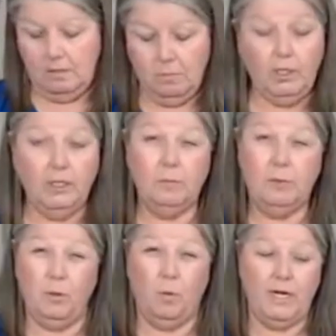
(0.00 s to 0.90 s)
I'm only going to
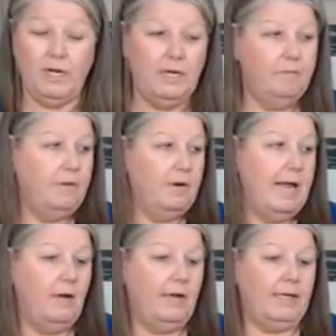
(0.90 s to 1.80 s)
put one in it for now.